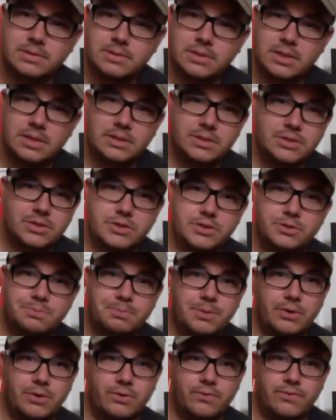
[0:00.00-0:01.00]
It's just
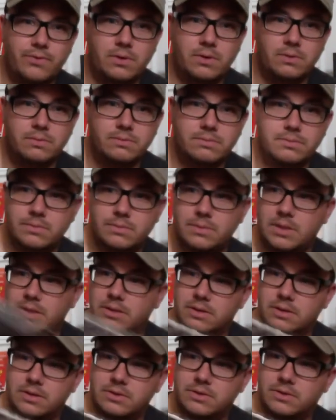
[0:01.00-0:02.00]
beautiful.
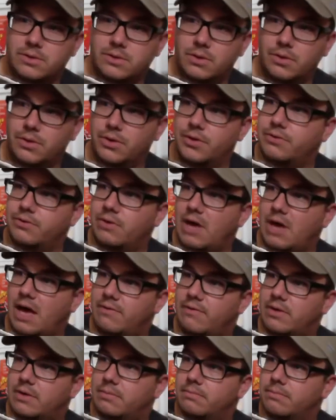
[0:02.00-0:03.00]
It's so good to
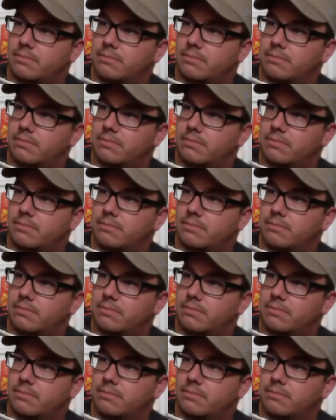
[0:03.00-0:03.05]
have it.